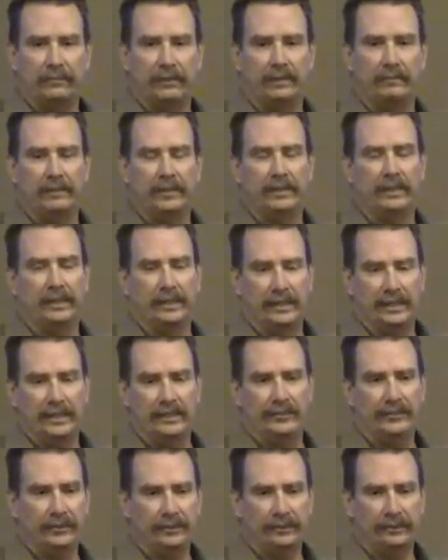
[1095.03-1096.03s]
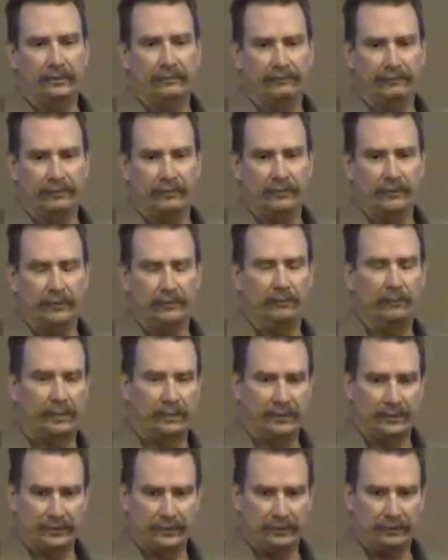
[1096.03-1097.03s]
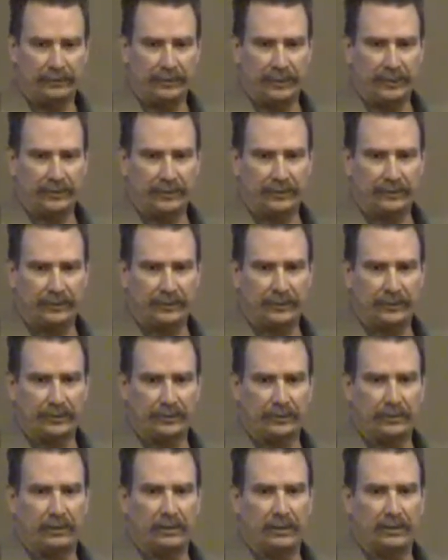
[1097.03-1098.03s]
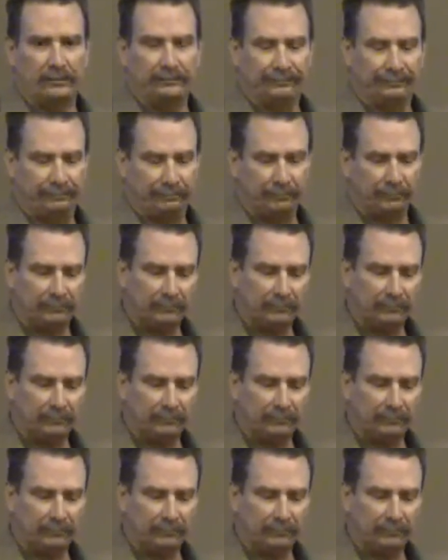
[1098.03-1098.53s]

They make it easier for new burn associations to start.